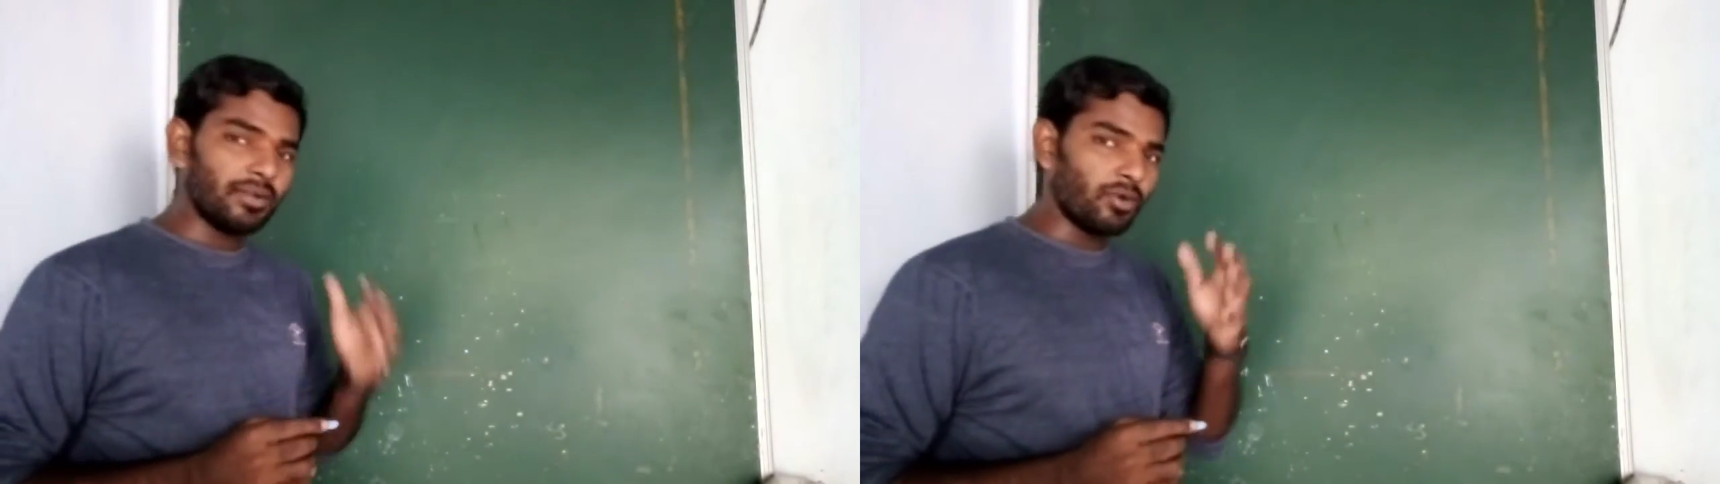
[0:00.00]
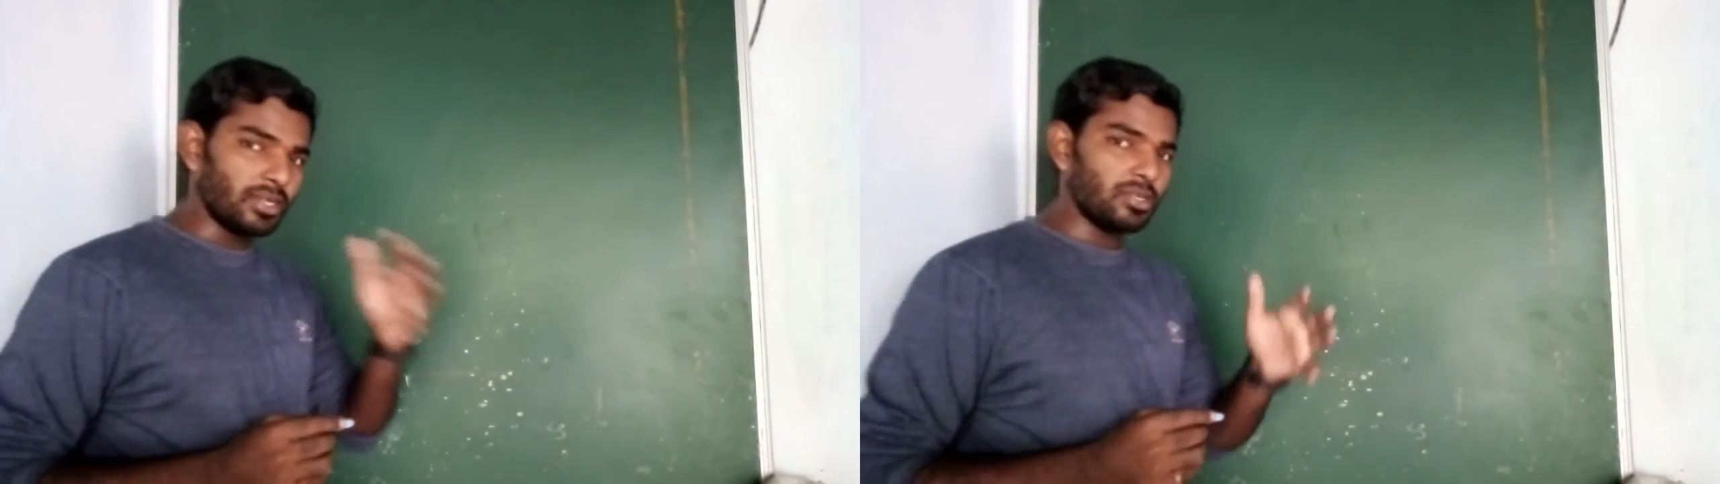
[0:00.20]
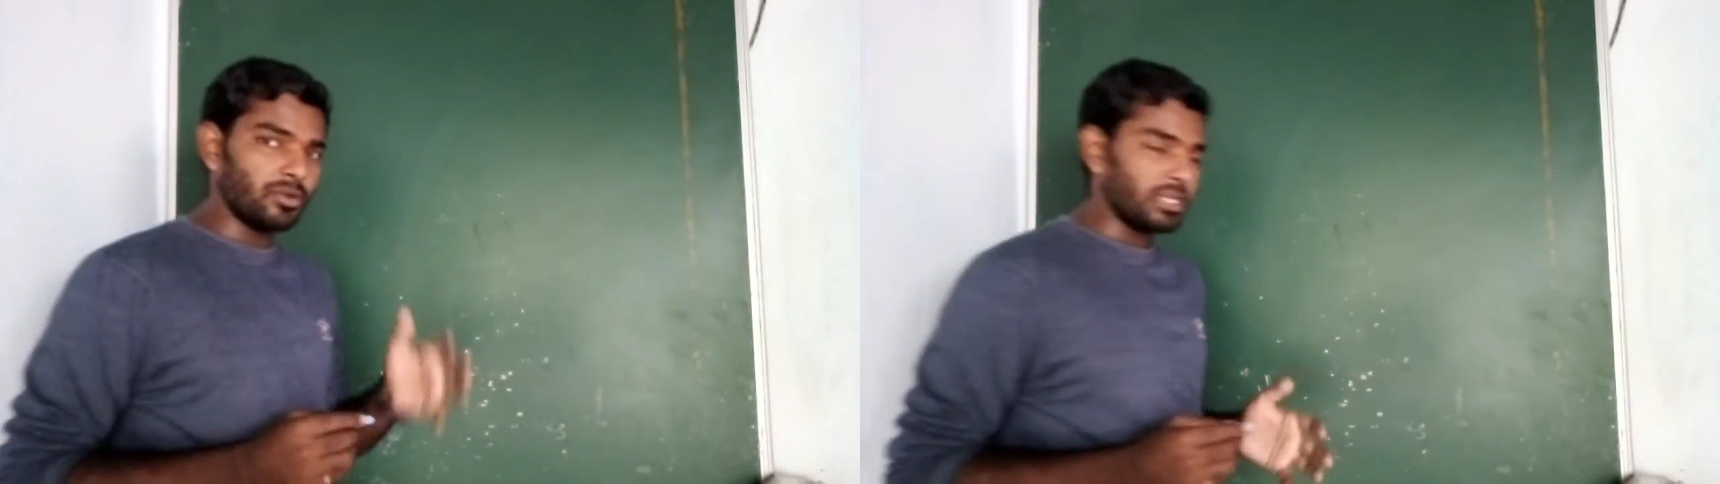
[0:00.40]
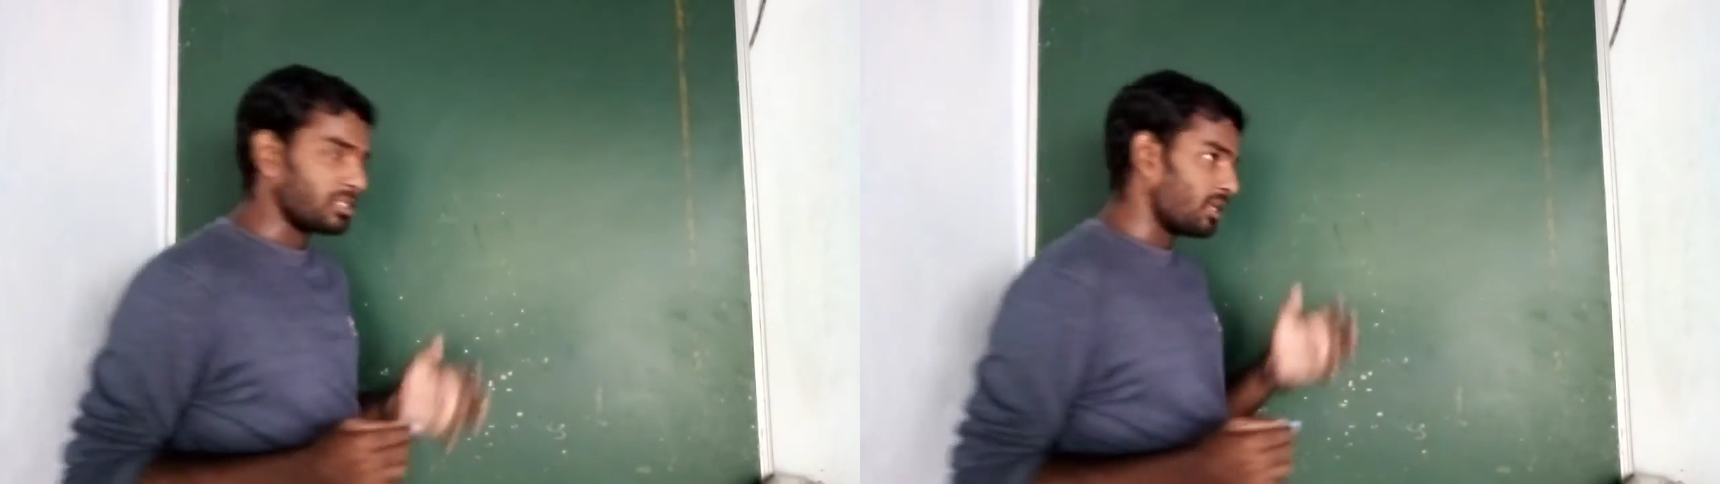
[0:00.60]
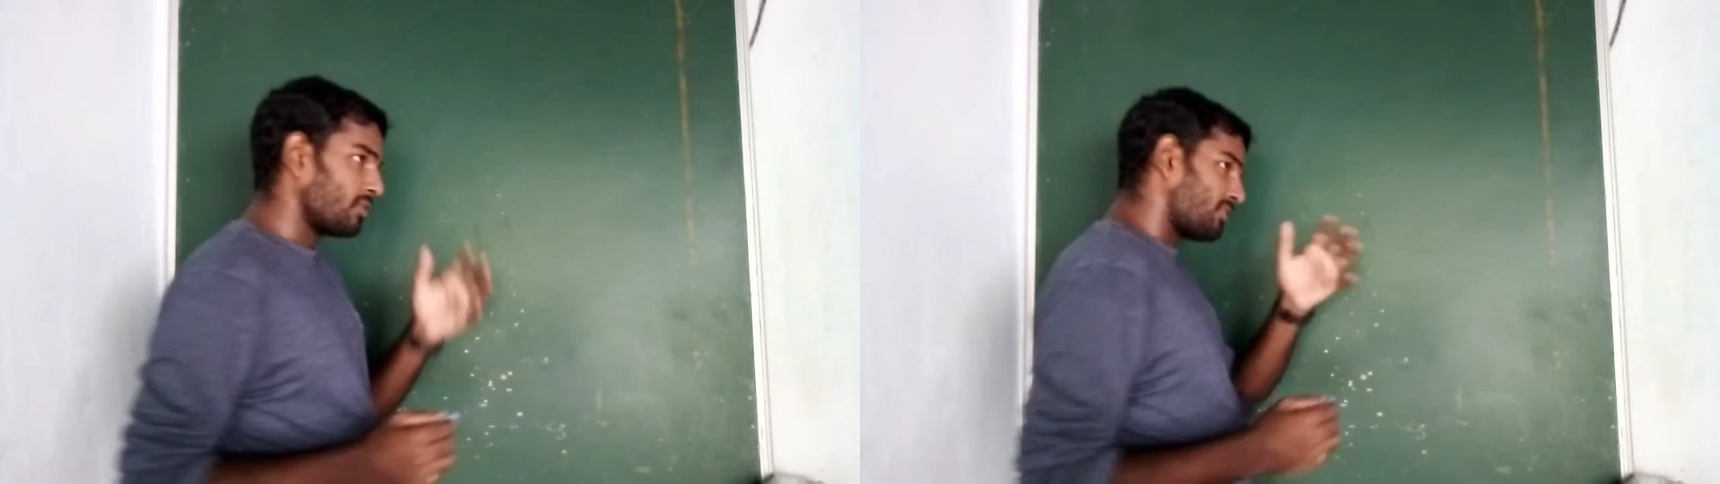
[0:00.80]
what is the
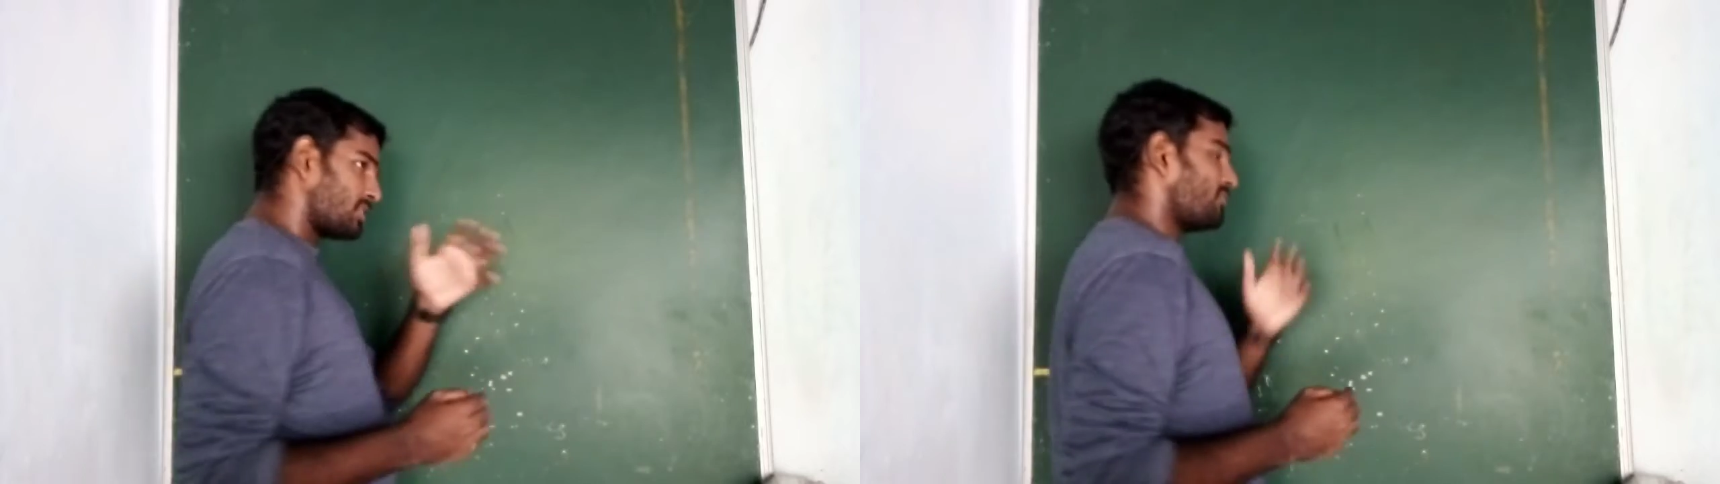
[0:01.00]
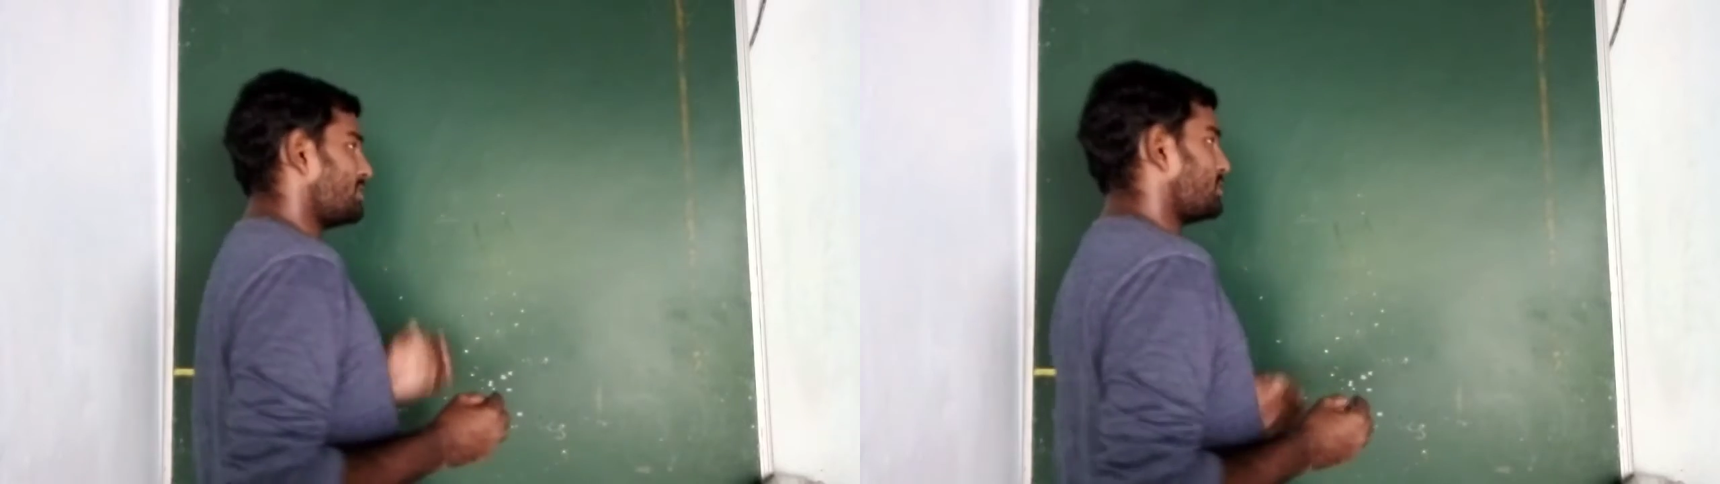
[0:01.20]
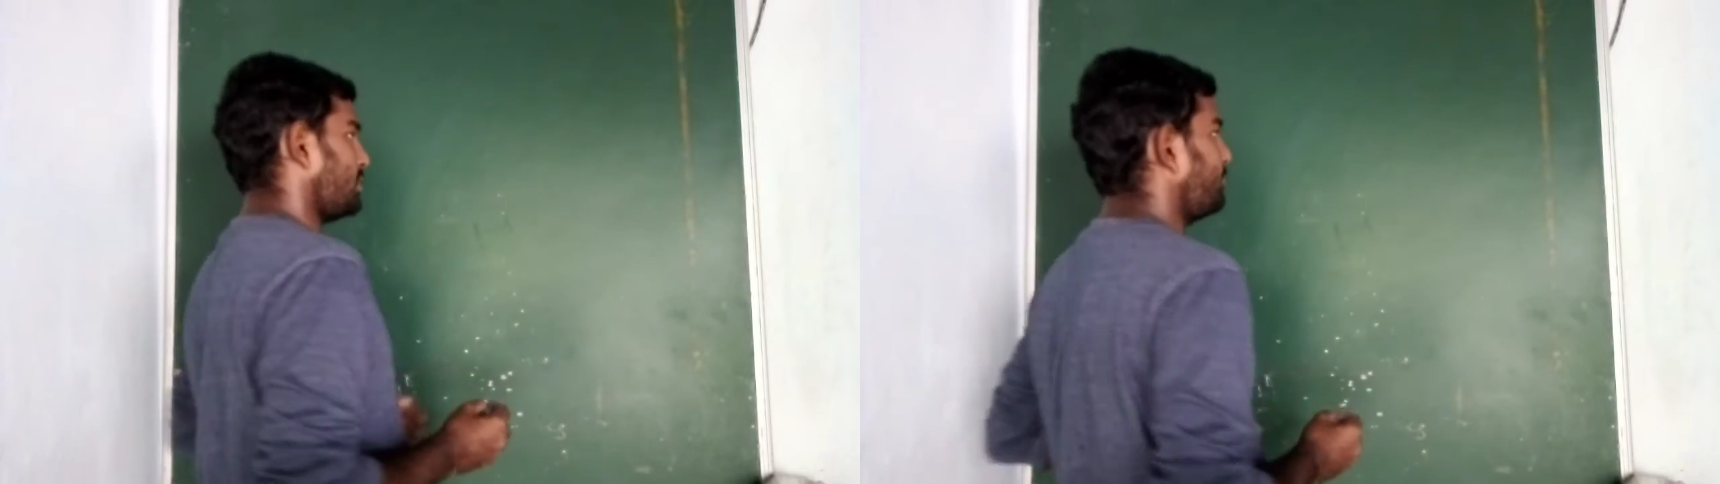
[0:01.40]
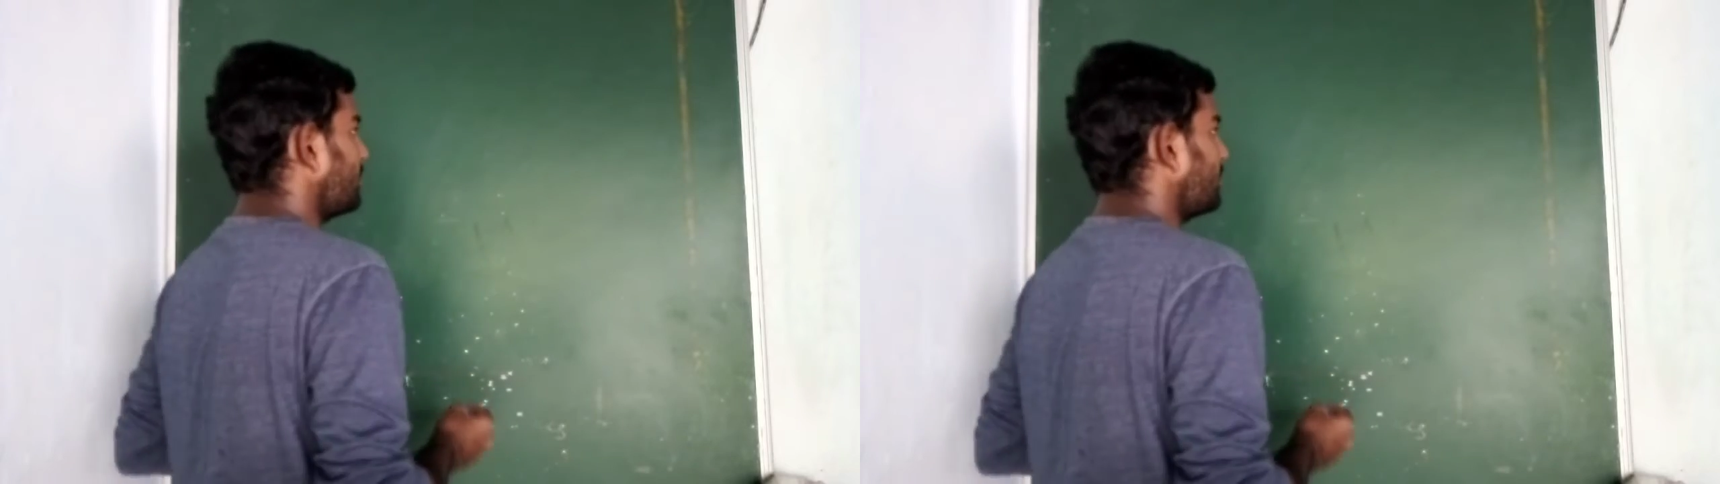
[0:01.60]
location, first we will see.